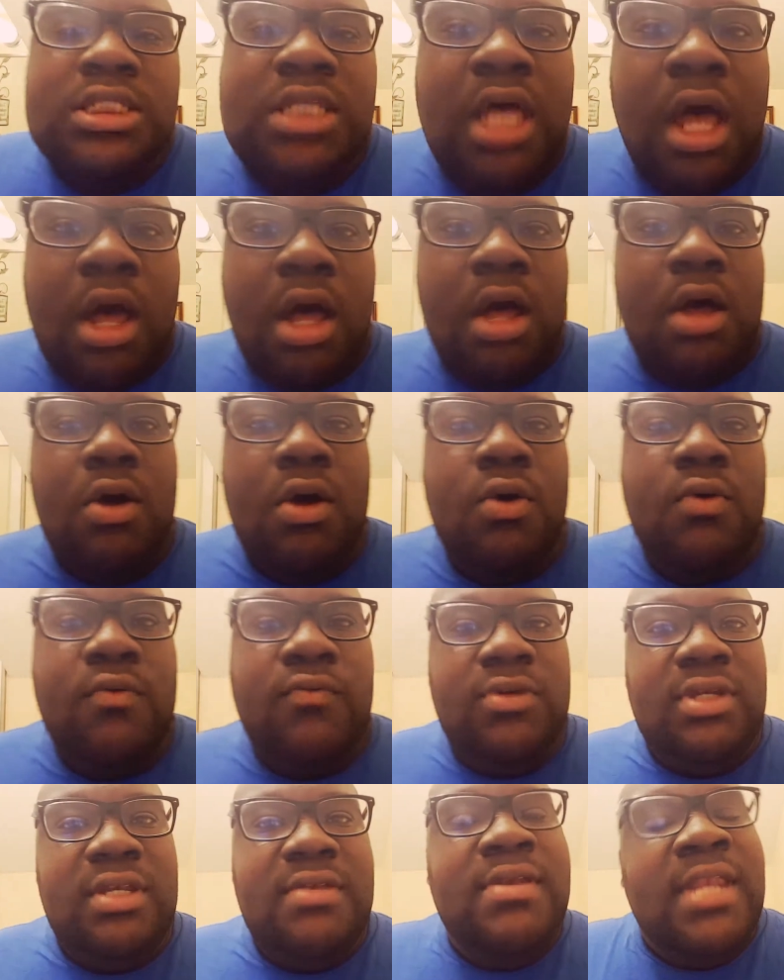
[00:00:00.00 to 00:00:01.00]

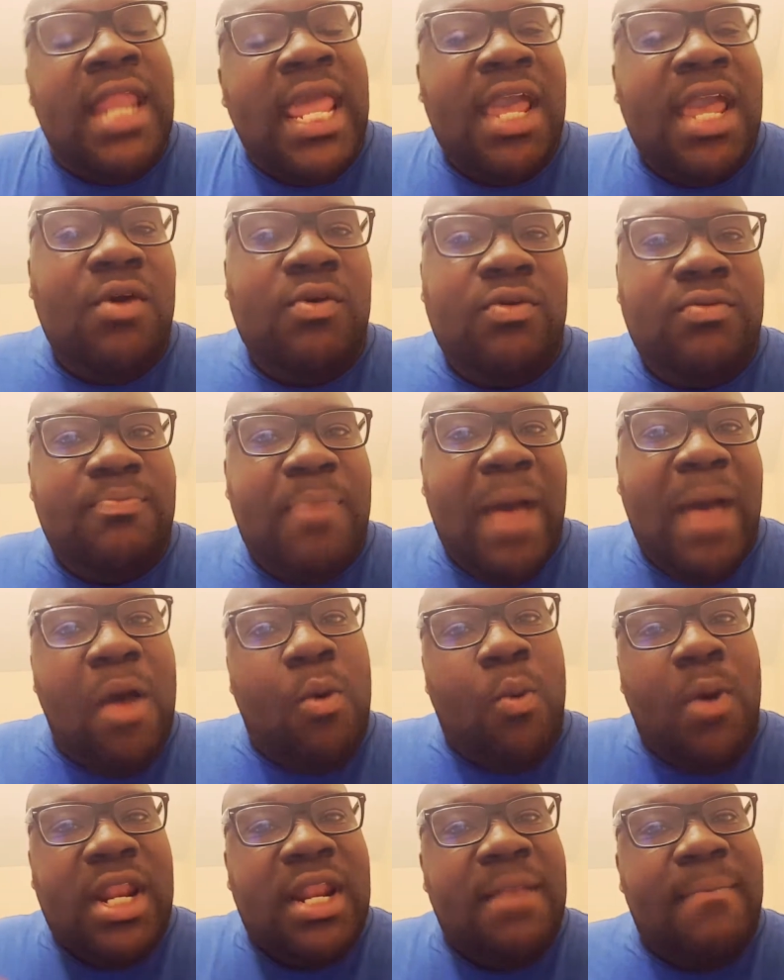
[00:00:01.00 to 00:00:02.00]
So,
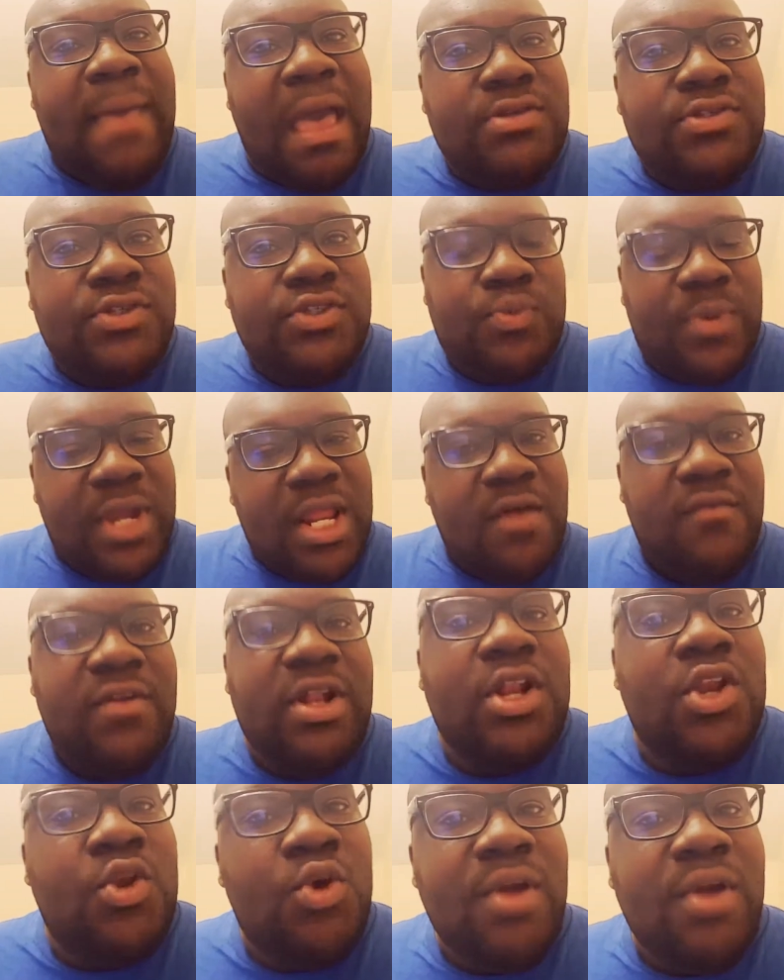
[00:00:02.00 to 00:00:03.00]
nigga, one of the bouncers ran
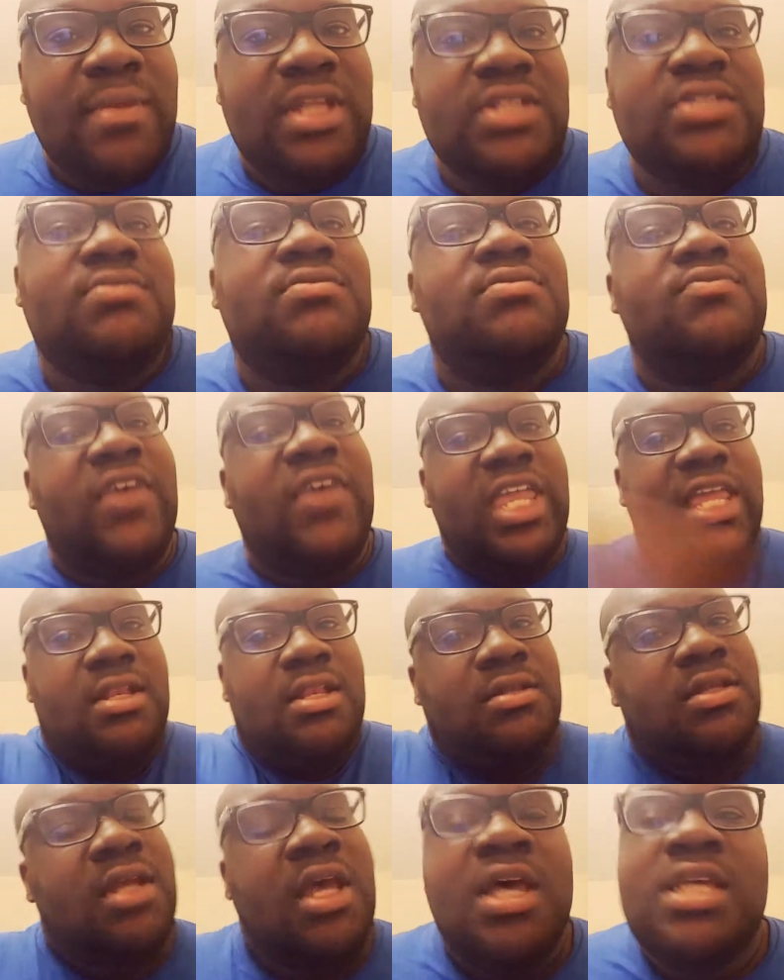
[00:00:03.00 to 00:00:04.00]
over there. Norman
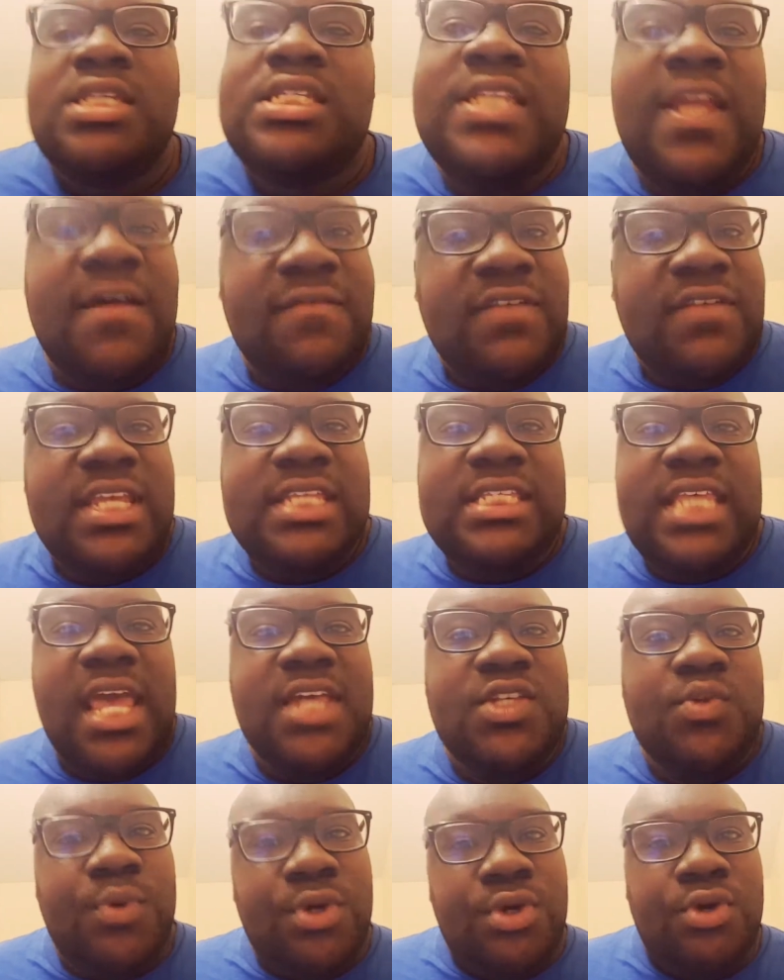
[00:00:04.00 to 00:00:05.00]
fucking snuffed his
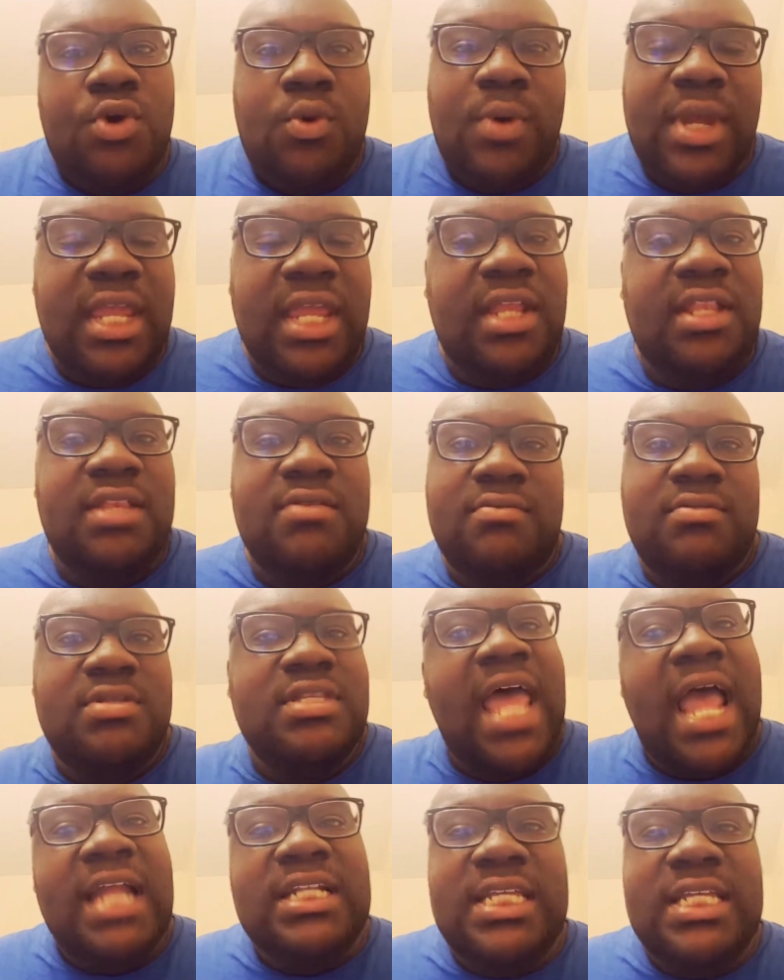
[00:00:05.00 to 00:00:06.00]
ass real quick,
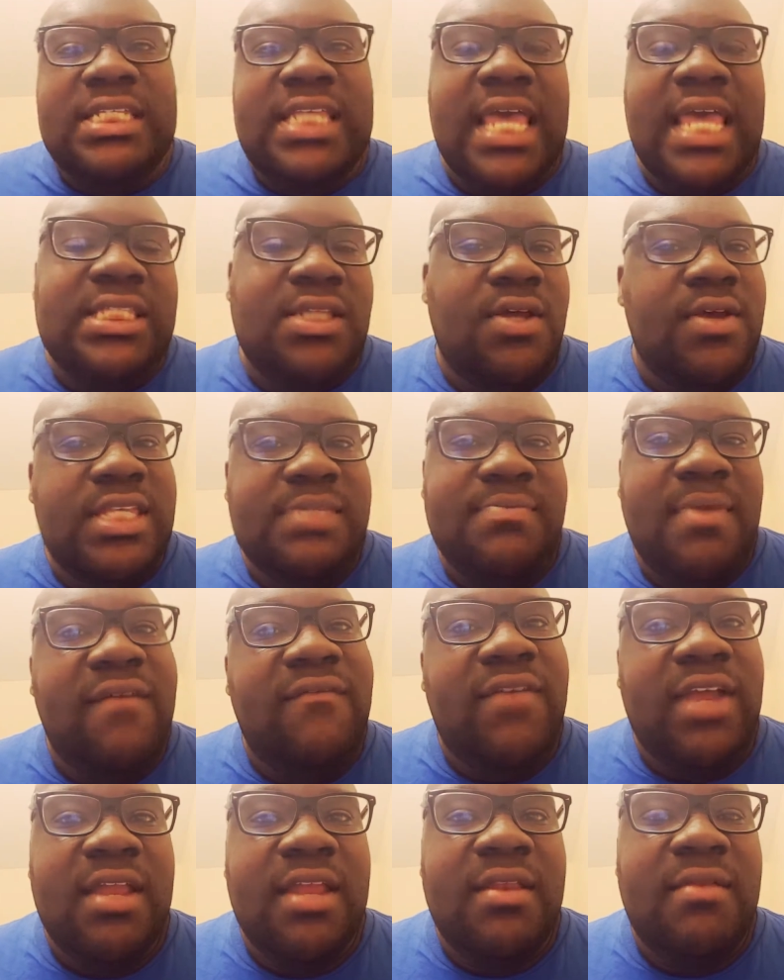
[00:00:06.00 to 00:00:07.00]
knocked his ass on his
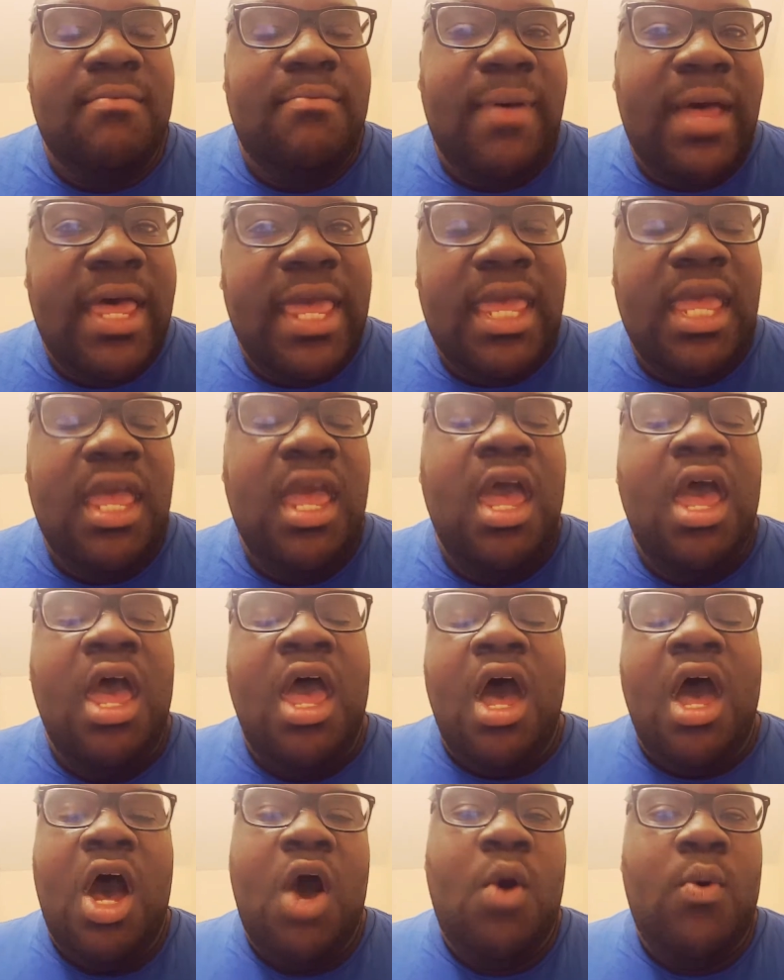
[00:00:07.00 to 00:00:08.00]
motherfucking butt
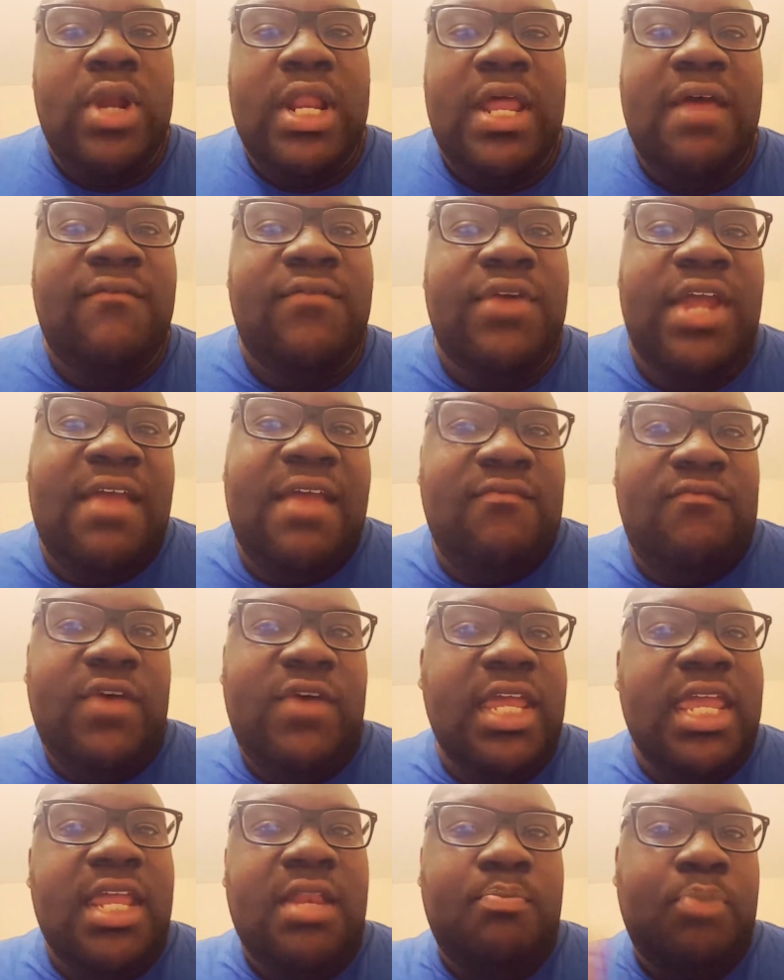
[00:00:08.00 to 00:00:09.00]
or whatever,
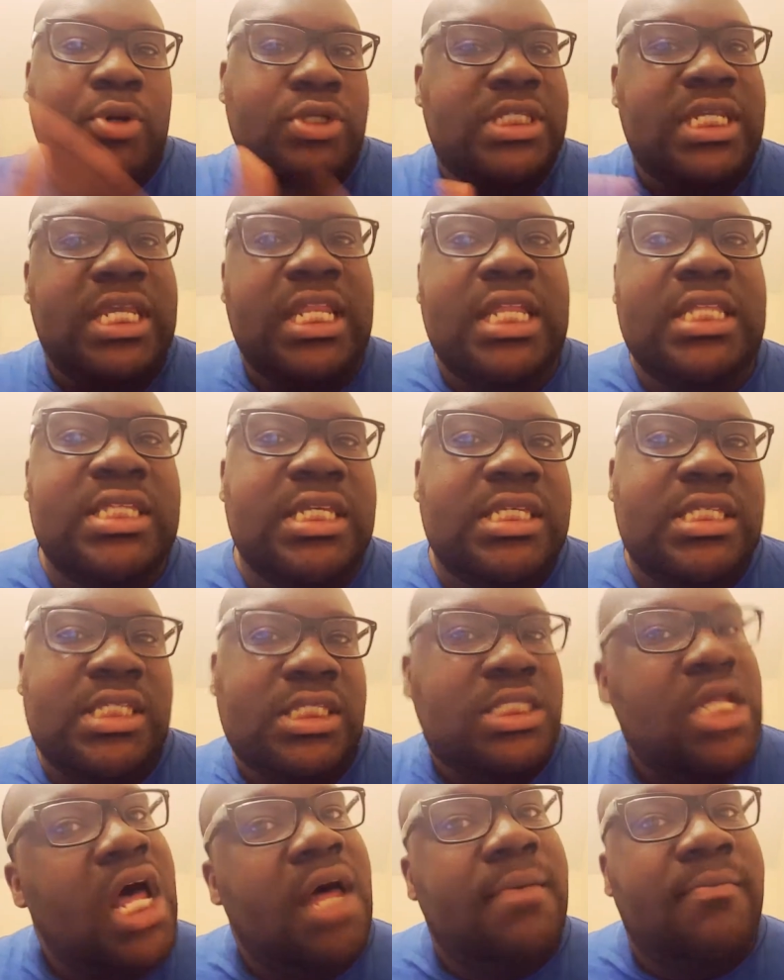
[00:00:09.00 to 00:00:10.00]
and fucking proceeded to
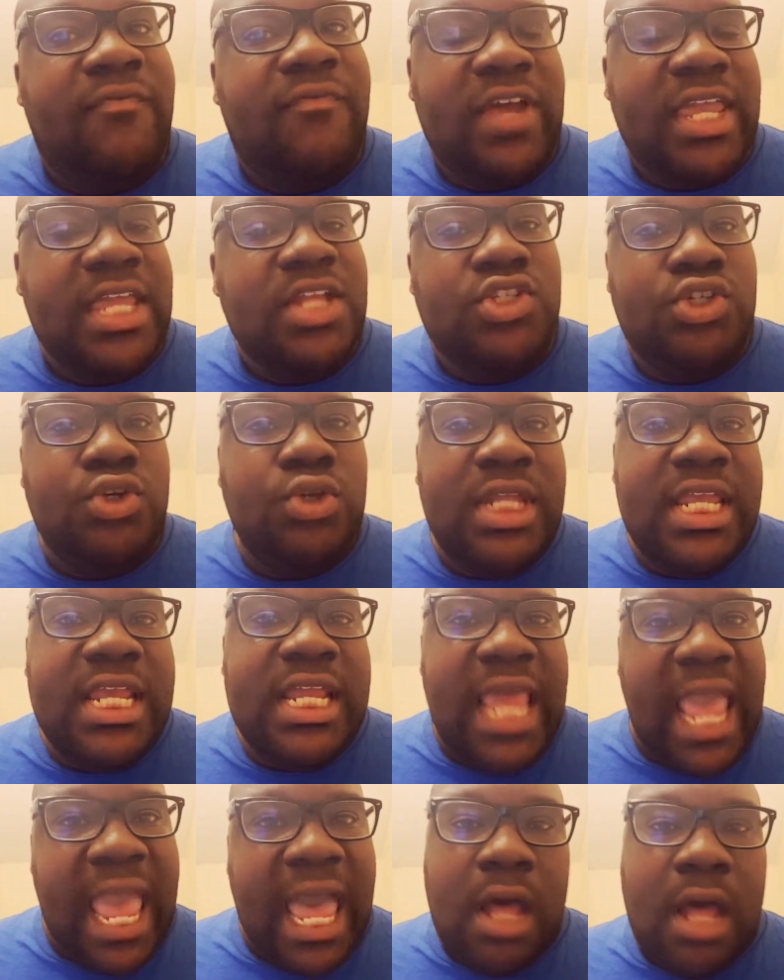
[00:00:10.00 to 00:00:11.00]
stomp fucking
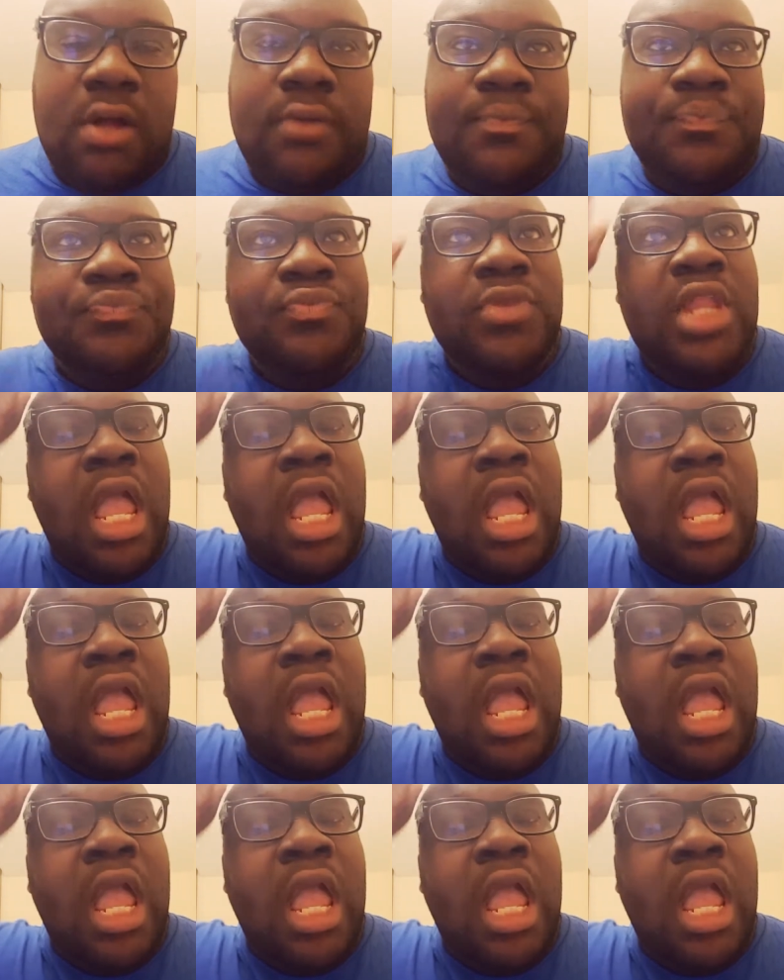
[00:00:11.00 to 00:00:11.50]
Julian out.